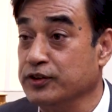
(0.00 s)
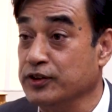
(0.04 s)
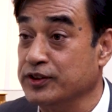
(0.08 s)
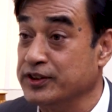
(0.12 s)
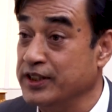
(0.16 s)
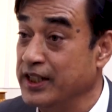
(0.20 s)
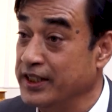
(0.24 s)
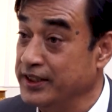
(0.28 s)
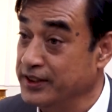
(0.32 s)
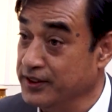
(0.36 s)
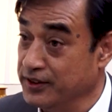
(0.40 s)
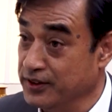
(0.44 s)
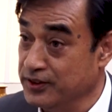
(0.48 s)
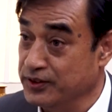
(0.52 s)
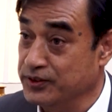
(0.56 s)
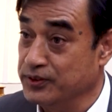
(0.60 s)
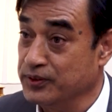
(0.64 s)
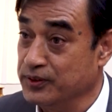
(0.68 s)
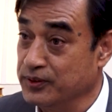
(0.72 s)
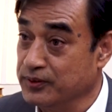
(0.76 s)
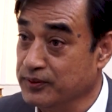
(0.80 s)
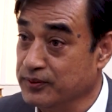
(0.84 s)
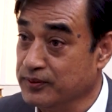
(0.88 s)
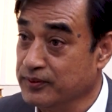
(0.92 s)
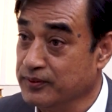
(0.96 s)
society
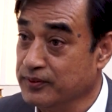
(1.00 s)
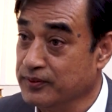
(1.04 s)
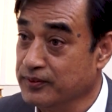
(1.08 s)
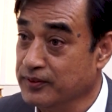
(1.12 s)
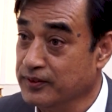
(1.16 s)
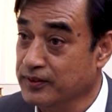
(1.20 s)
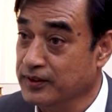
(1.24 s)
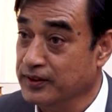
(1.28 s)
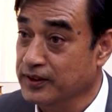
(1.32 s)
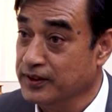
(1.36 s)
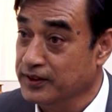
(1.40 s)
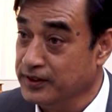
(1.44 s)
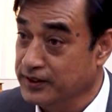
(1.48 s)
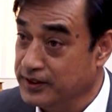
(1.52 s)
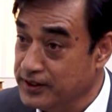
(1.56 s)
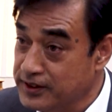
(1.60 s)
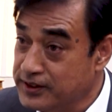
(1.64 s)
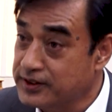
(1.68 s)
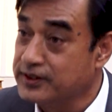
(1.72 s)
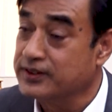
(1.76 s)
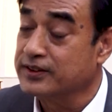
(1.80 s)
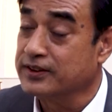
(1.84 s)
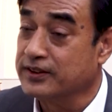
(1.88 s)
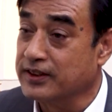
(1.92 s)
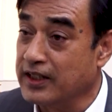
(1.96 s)
also.
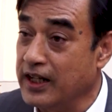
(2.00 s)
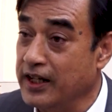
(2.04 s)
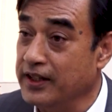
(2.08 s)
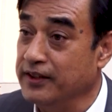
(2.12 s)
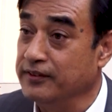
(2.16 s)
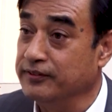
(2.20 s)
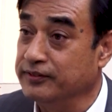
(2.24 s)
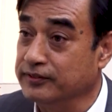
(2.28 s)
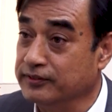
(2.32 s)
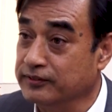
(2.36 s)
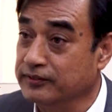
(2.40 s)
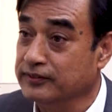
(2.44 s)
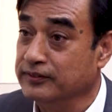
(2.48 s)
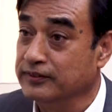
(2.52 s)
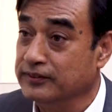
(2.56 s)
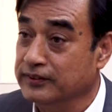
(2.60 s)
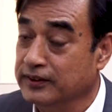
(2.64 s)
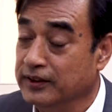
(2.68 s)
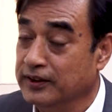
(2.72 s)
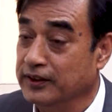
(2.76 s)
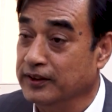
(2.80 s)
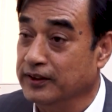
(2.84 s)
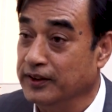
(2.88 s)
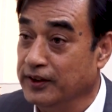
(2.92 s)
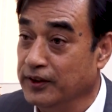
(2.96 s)
This kind of
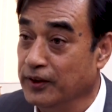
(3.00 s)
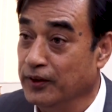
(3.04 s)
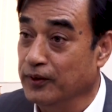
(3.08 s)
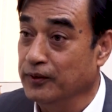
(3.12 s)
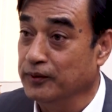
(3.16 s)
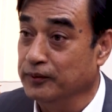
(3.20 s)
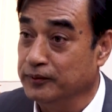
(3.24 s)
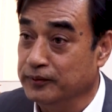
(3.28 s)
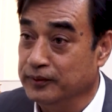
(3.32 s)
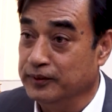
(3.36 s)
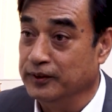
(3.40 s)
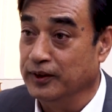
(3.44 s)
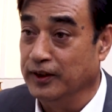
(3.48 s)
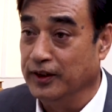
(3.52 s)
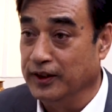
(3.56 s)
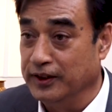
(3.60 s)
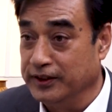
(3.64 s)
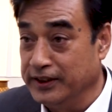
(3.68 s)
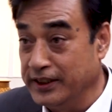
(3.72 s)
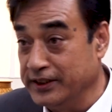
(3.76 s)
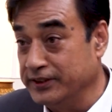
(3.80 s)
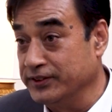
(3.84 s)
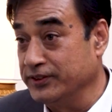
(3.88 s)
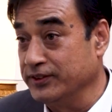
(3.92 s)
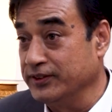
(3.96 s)

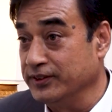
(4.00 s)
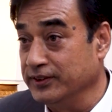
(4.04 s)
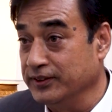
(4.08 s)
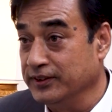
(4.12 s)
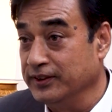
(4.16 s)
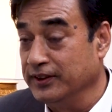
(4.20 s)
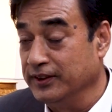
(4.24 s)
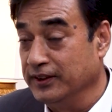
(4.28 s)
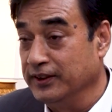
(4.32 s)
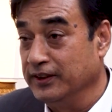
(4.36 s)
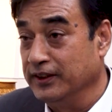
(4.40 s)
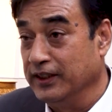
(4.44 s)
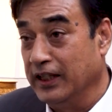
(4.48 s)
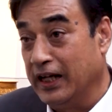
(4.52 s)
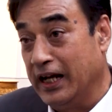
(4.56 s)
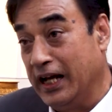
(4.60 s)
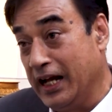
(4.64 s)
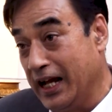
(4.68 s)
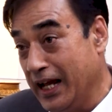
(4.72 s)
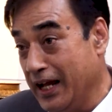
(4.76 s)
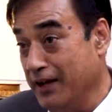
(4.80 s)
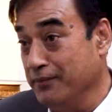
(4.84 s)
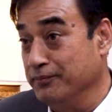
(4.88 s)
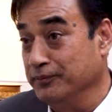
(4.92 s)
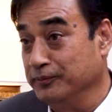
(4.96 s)
nature I
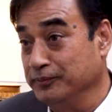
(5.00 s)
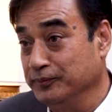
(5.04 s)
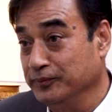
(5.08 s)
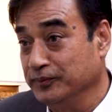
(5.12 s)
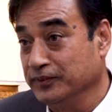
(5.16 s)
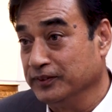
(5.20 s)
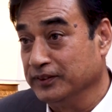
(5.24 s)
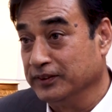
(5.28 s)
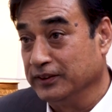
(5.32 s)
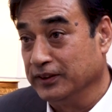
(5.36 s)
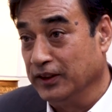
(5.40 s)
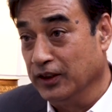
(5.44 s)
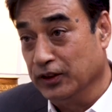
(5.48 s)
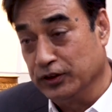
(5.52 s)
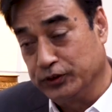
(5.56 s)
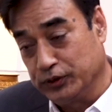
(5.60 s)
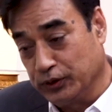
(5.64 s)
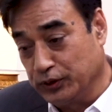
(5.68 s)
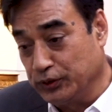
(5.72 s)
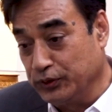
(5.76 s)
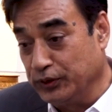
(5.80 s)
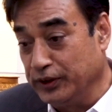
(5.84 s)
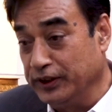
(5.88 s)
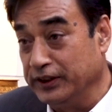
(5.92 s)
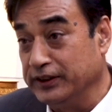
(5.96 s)
have.
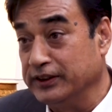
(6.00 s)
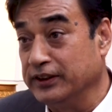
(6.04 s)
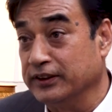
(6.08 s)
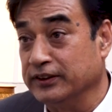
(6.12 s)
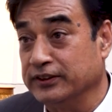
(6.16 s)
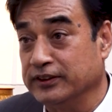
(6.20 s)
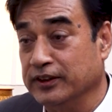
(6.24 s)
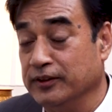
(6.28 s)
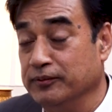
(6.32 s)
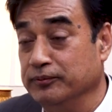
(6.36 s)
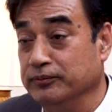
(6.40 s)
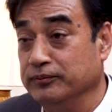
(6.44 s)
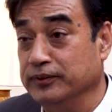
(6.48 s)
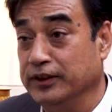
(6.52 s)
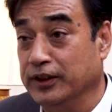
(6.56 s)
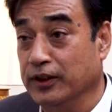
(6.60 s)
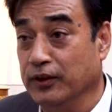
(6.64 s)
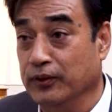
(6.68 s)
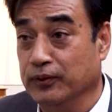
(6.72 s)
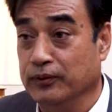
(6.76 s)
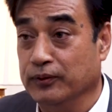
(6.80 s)
Also doing some